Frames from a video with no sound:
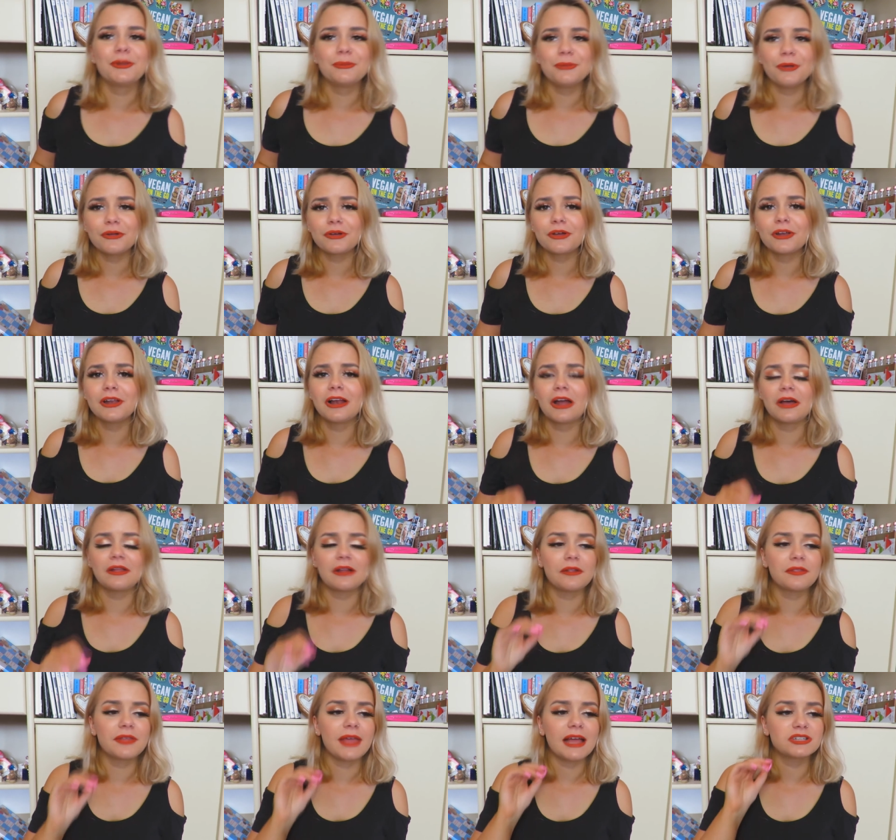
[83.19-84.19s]
And I'm not gonna lie,
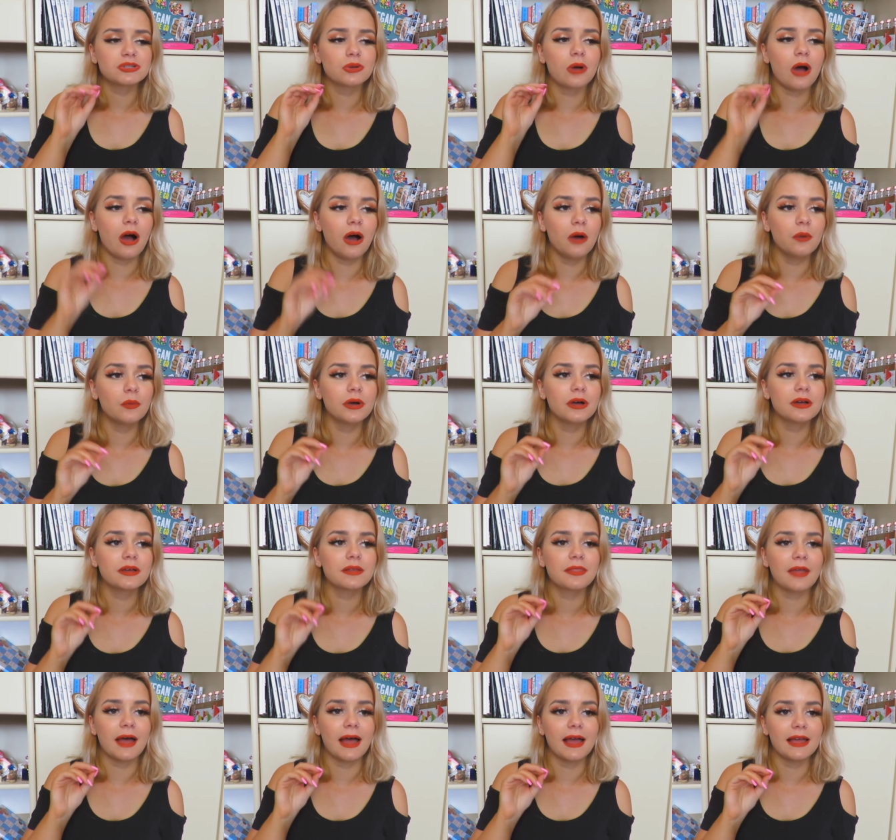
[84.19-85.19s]
like the actual artwork
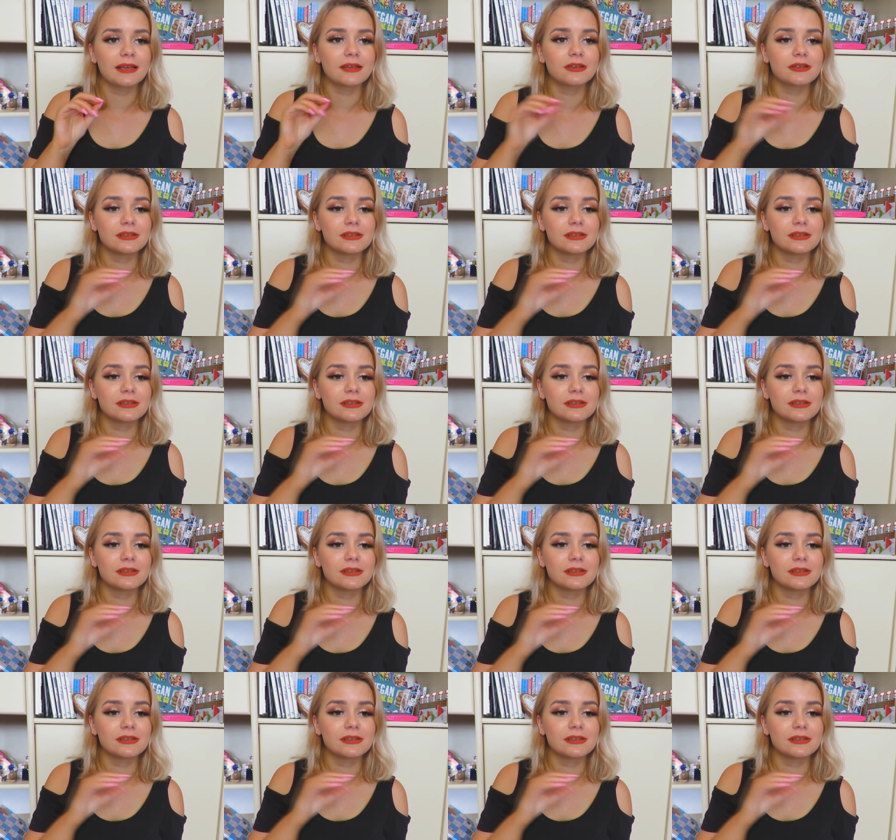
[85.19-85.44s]
that